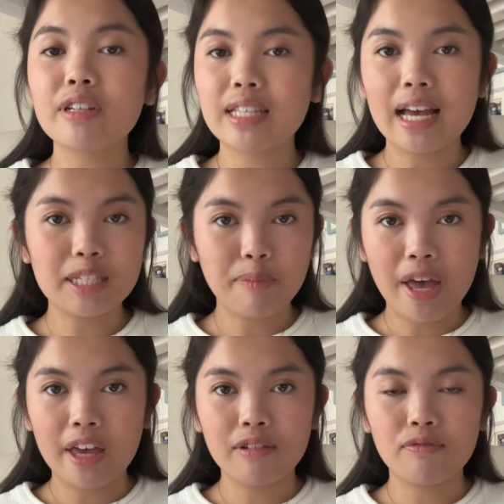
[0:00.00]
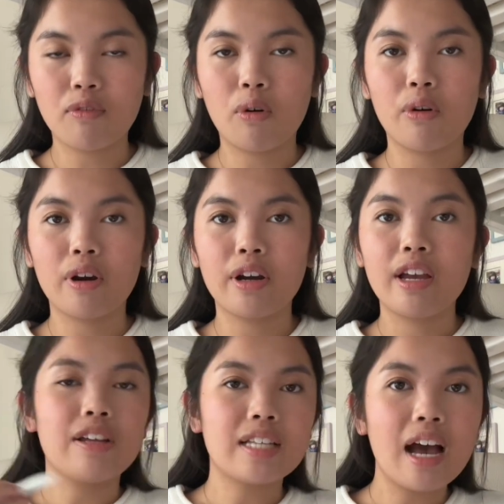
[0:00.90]
size pen for
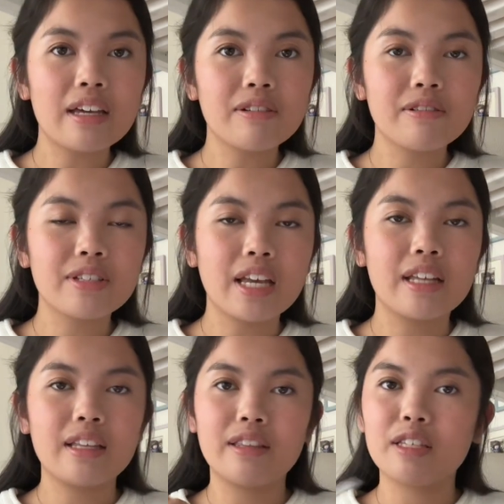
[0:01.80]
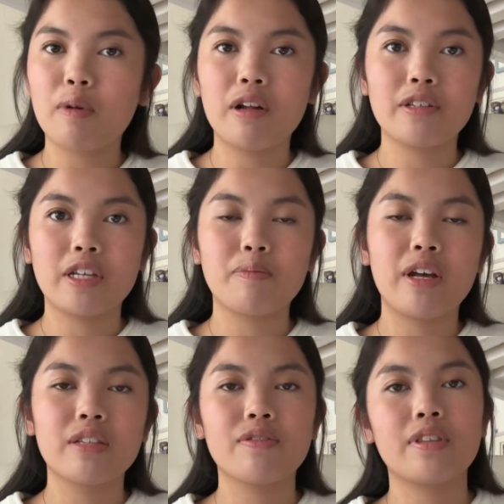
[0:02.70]
the titles and then the smaller size
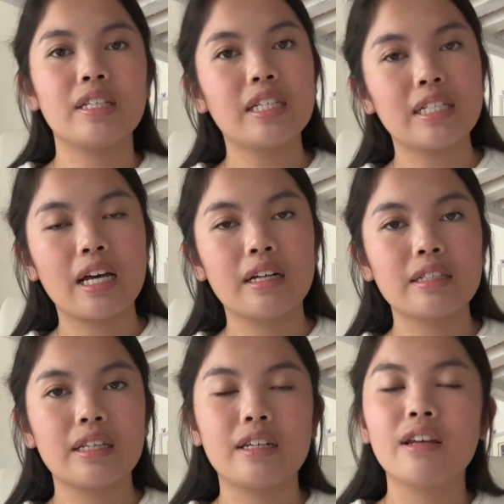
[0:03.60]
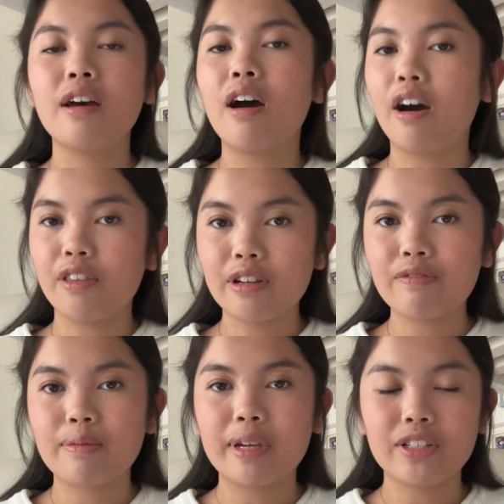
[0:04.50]
pens for the details and other
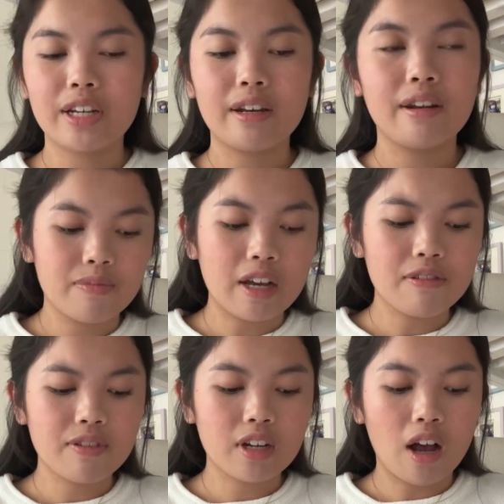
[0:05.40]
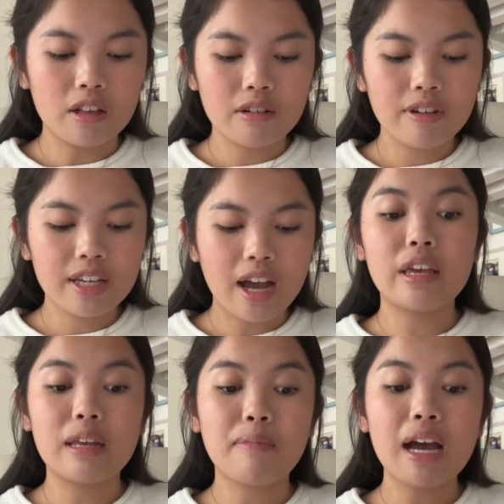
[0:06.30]
information. Now for coloring,
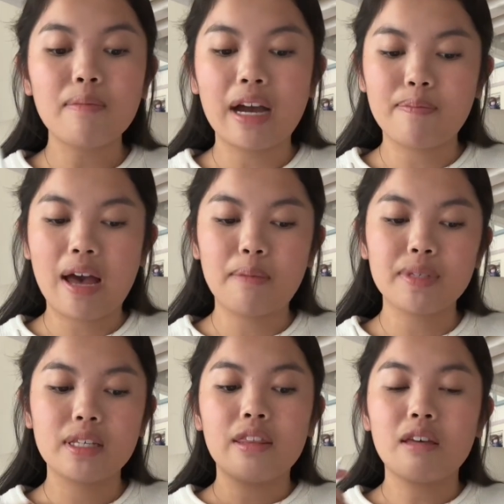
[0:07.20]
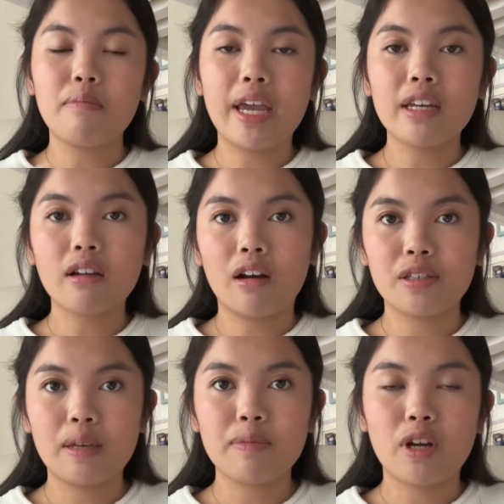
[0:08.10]
in my mind maps, the main
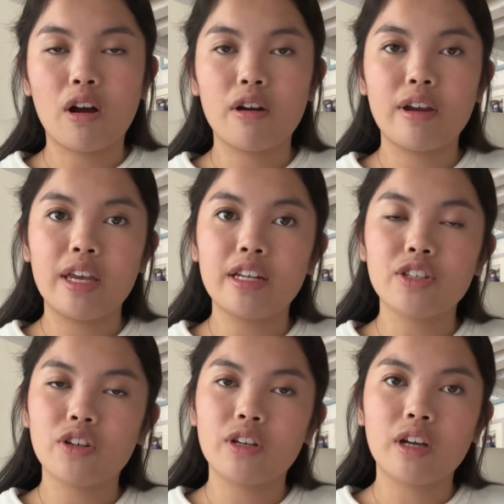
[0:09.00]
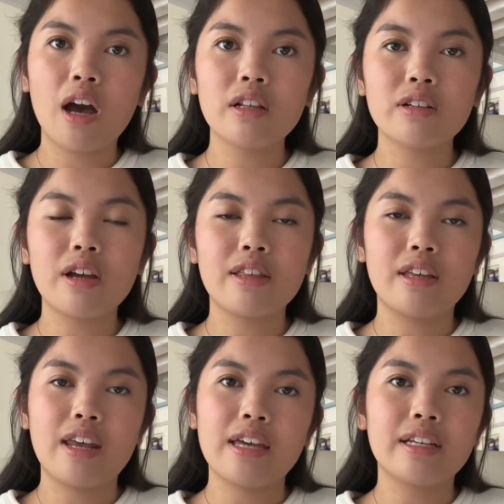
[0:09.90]
concepts are in a certain color, and
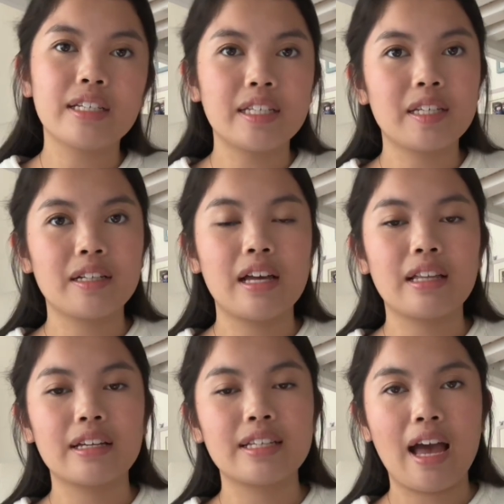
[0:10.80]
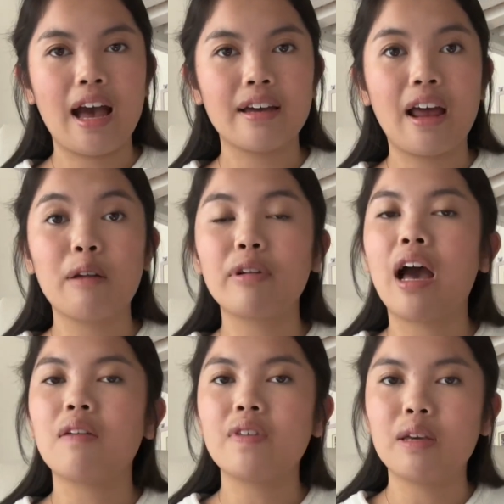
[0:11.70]
then any detail I like to add, I would
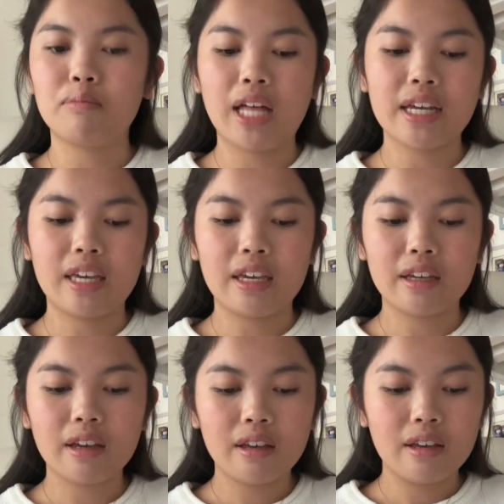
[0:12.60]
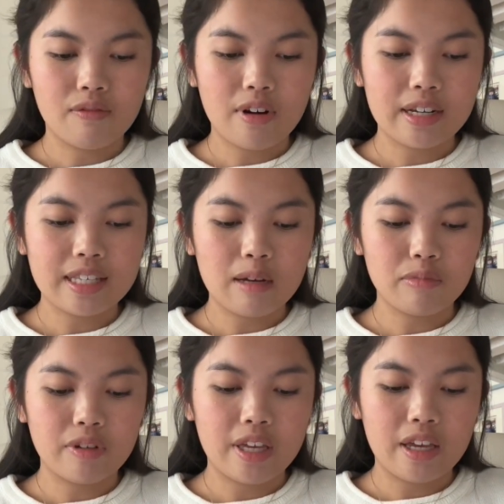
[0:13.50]
have it in black ink. For
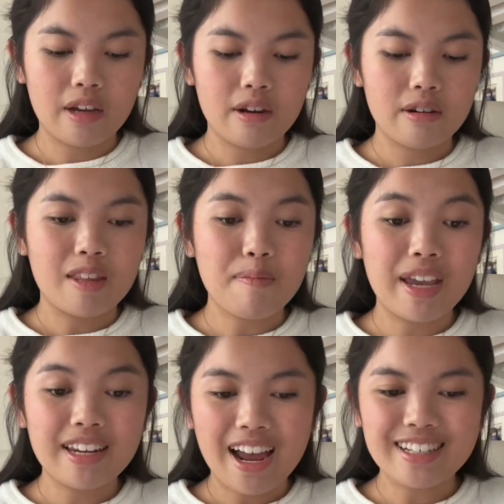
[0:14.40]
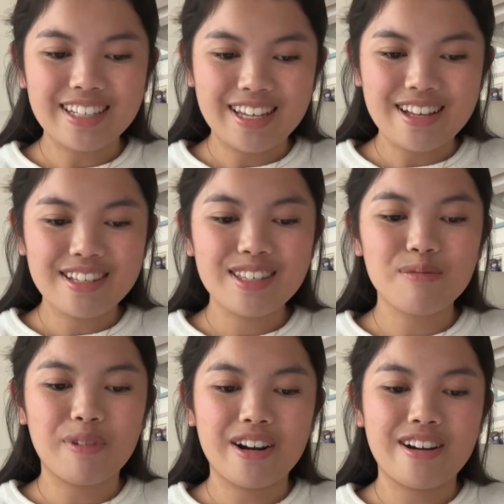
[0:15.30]
example here, the main
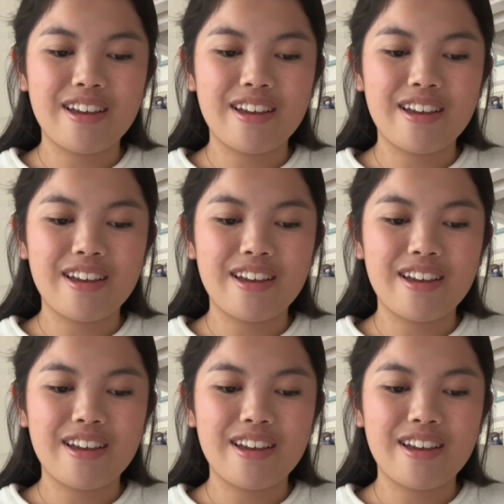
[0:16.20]
ideas were